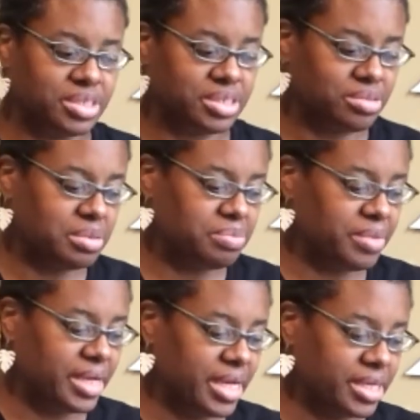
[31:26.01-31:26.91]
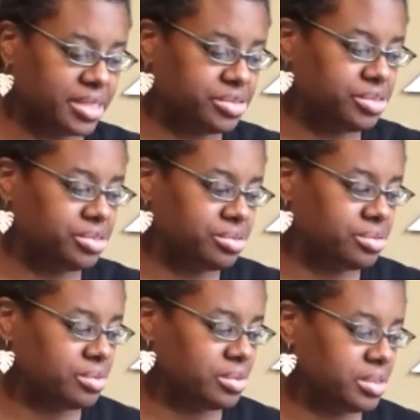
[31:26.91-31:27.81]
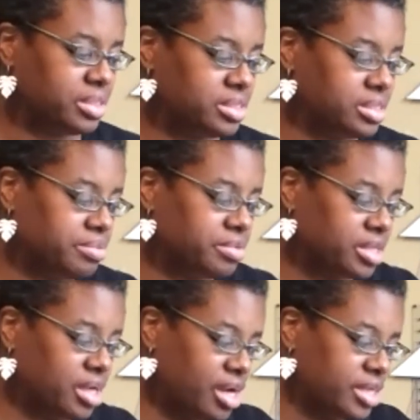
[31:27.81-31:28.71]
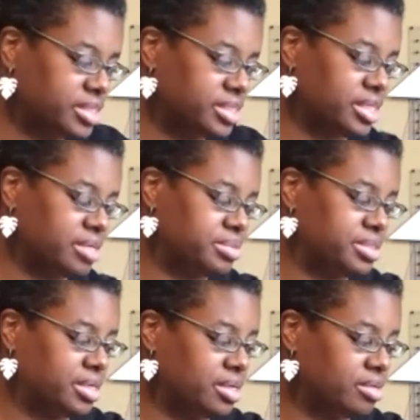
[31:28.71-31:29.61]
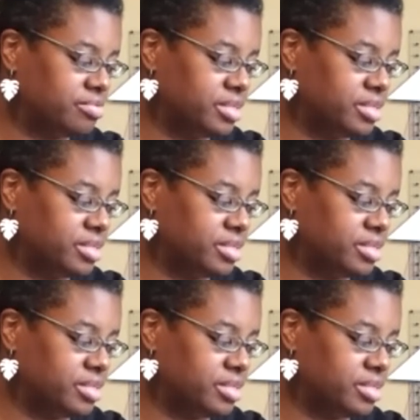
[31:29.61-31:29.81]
Going back to some of the concepts of